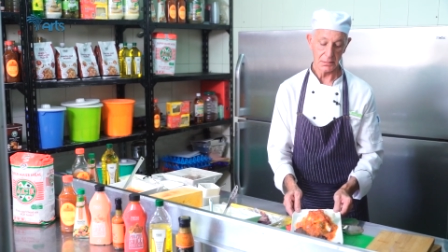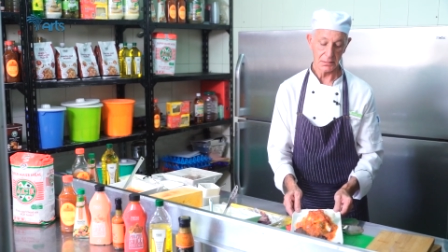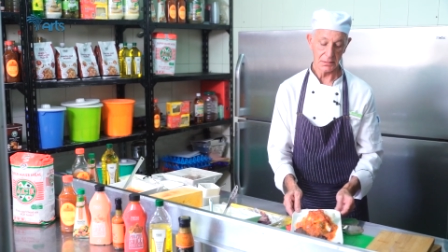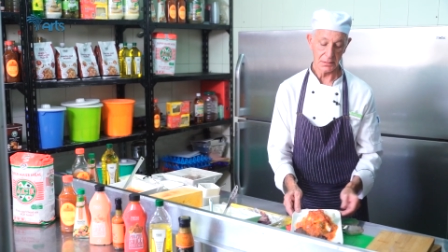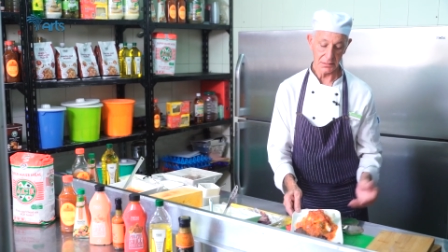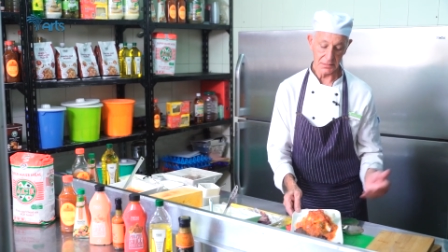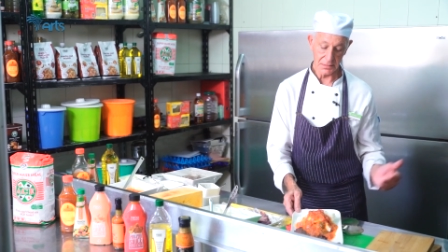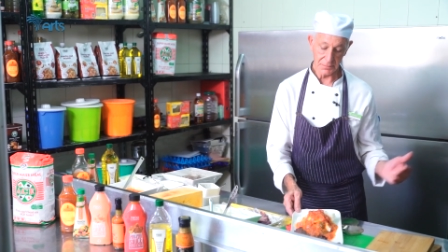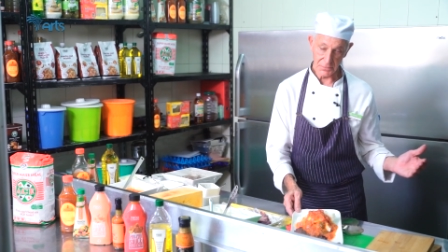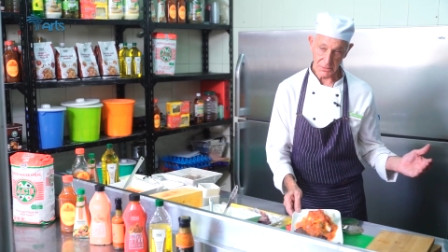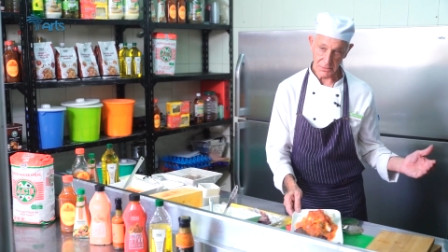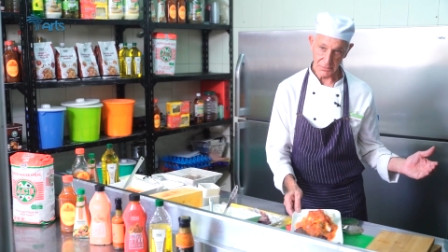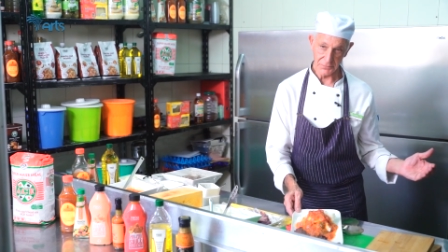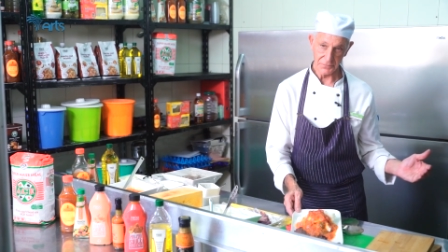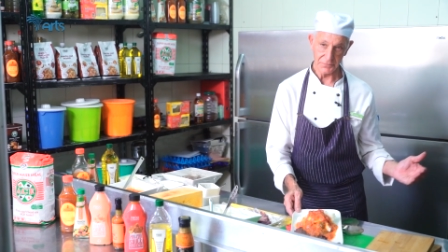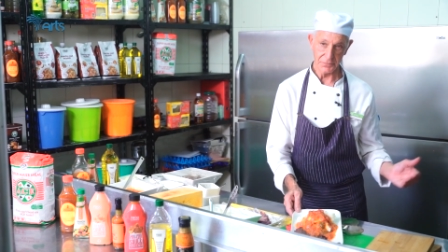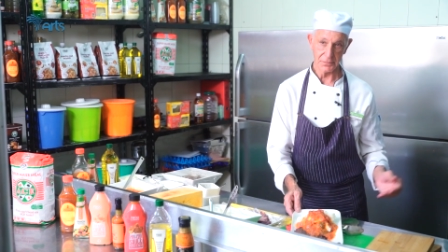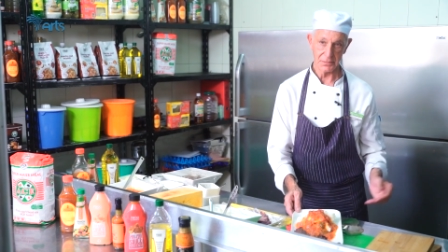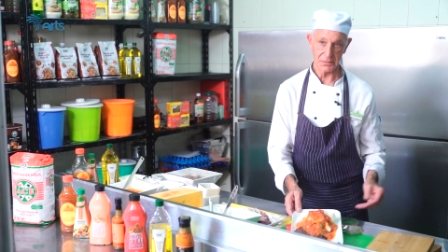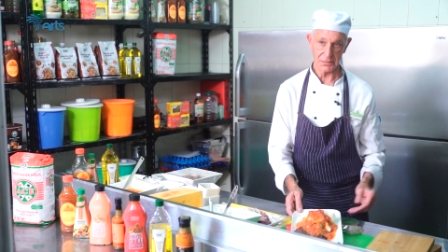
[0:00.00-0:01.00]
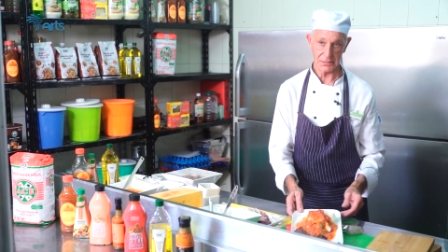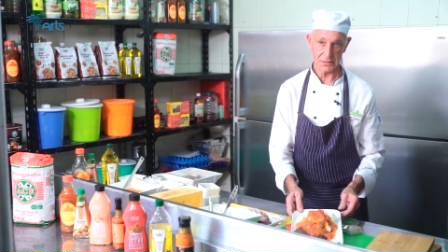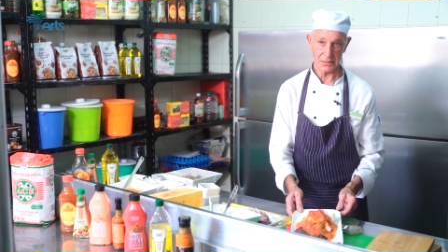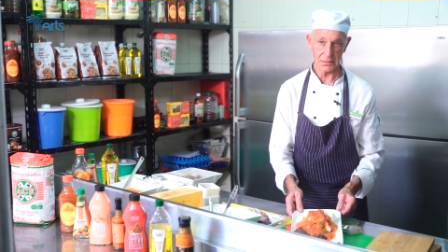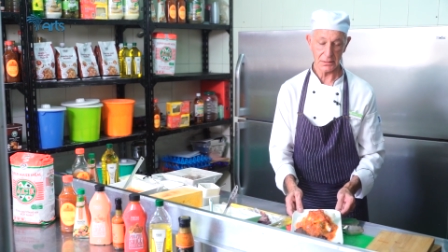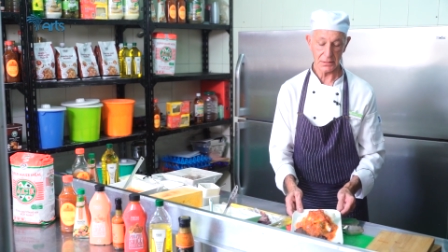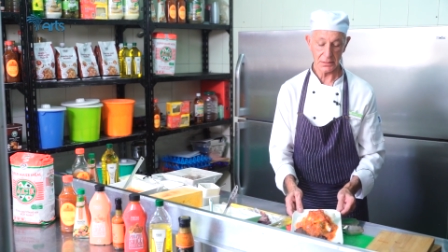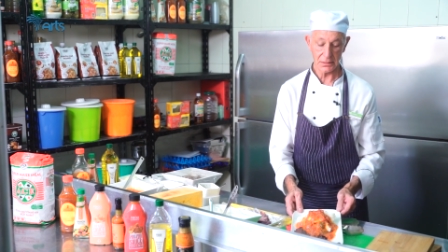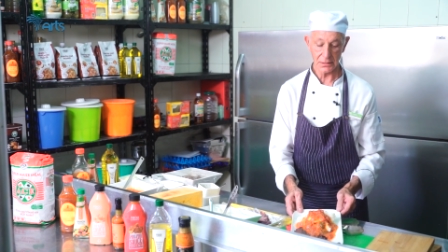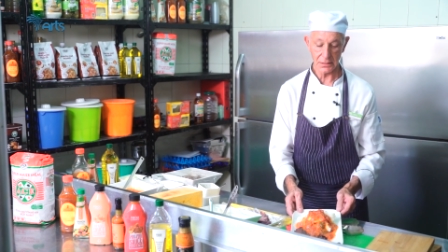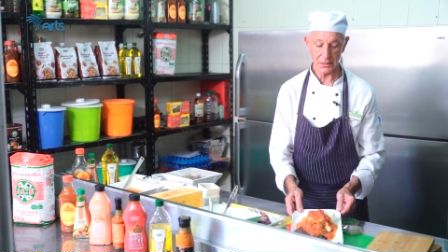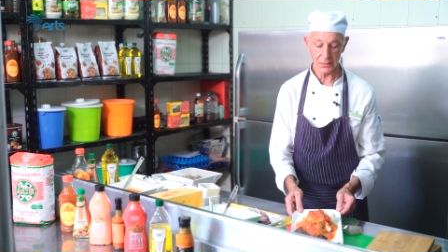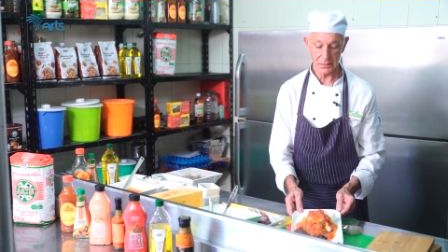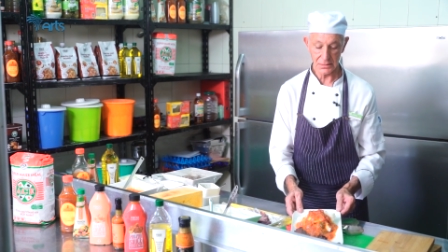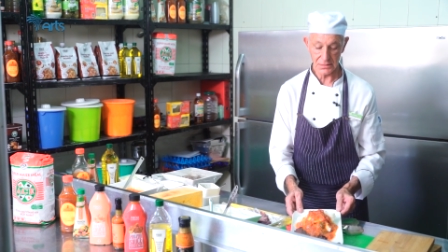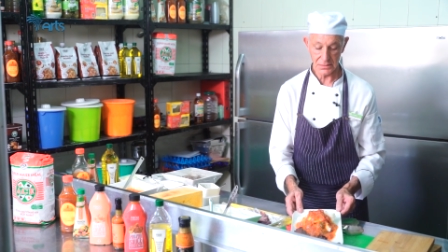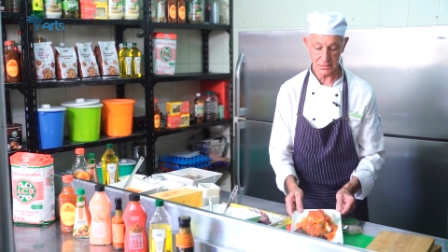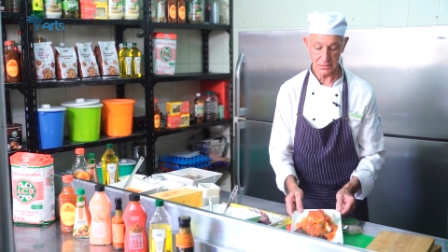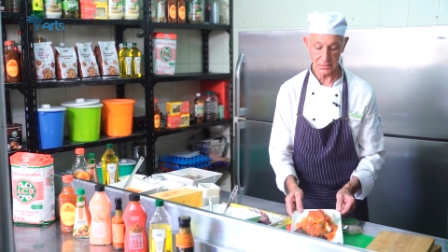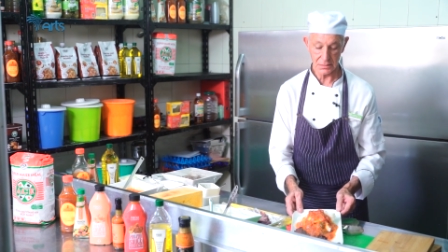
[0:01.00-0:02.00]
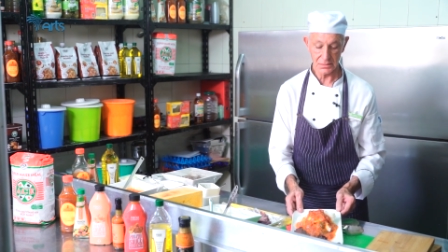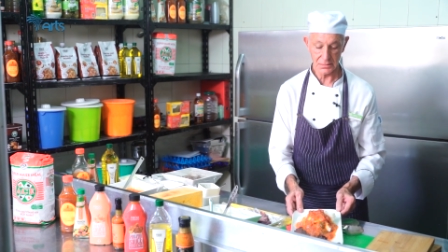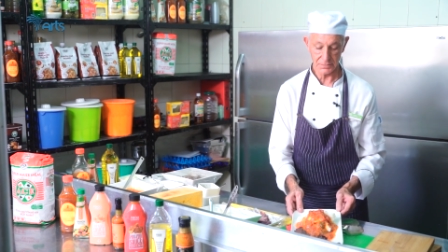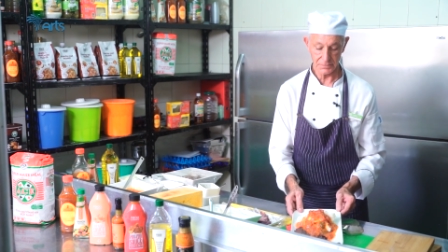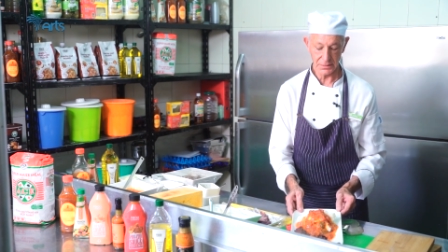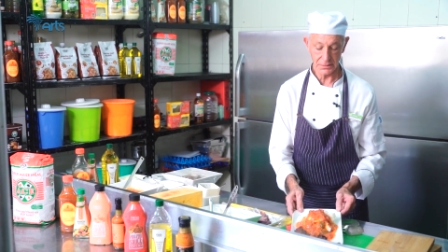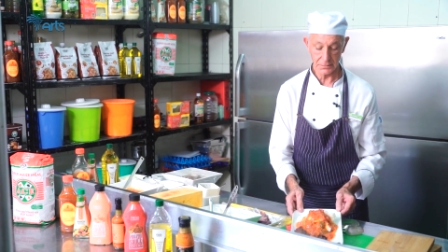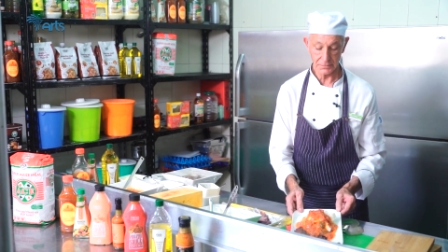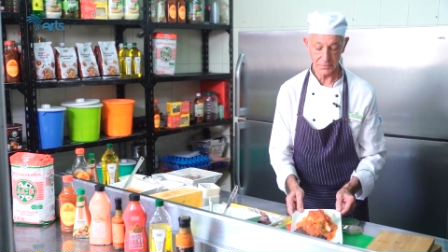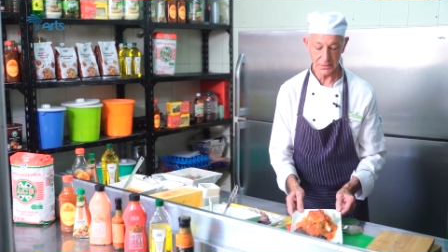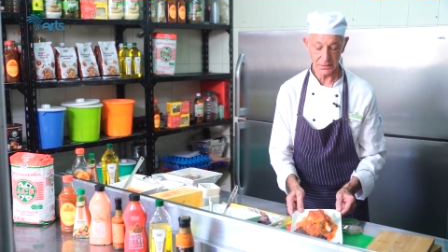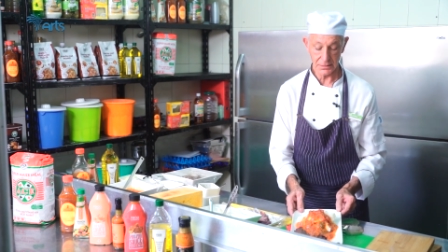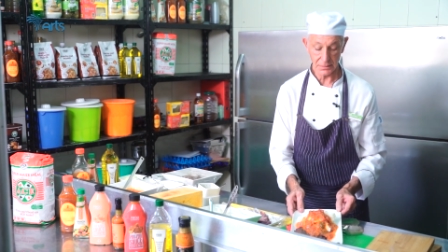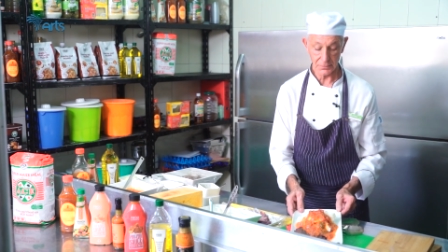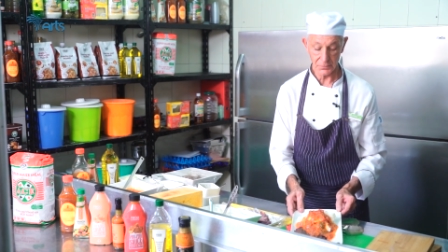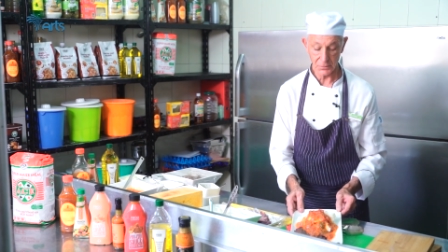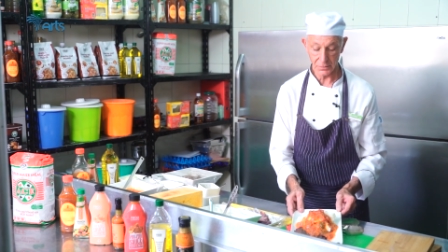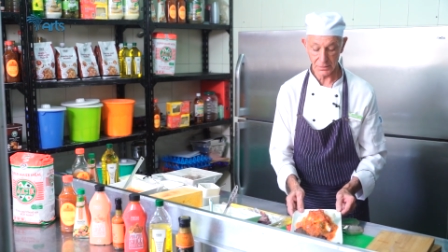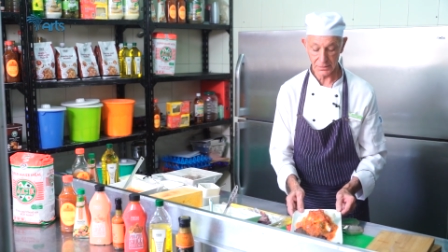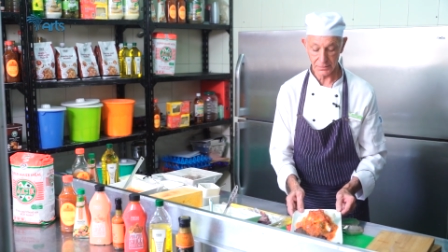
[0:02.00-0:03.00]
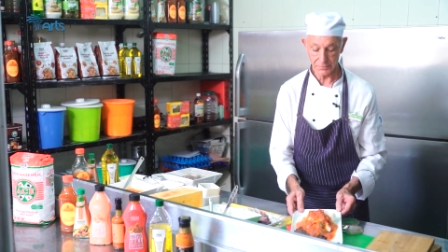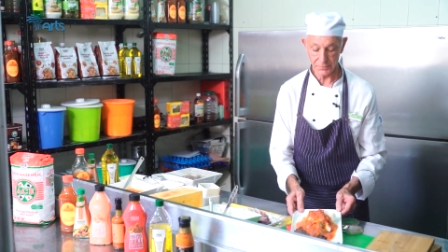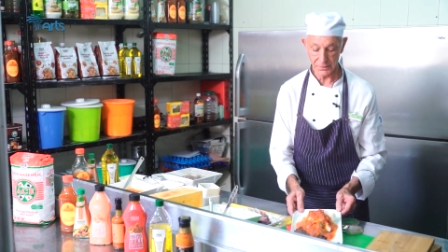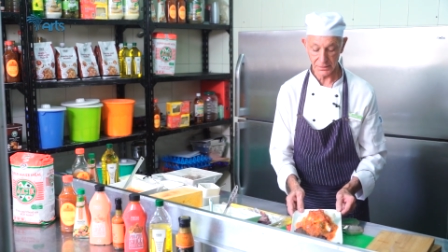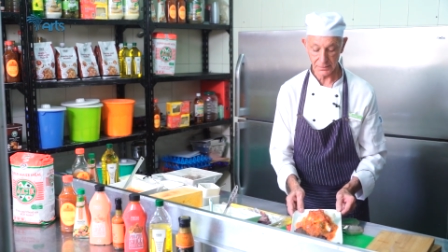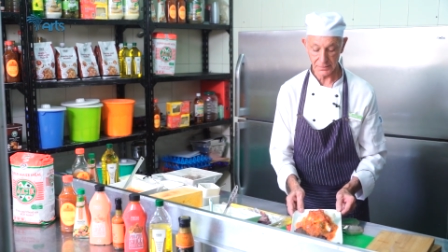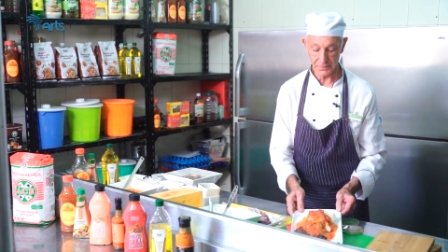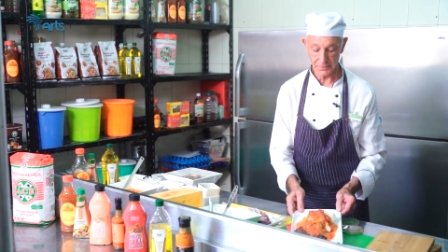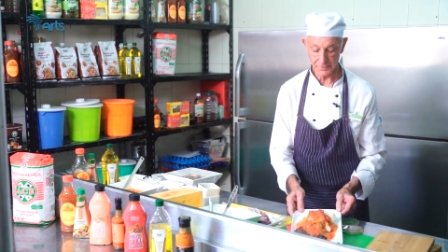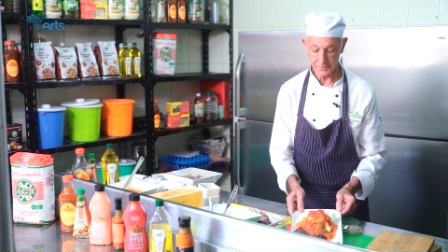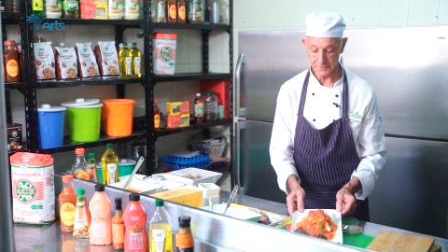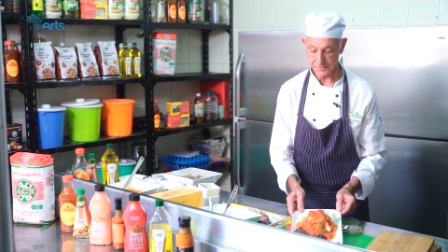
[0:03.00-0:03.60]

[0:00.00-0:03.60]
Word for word: the demand for it here in Addis has become quite big.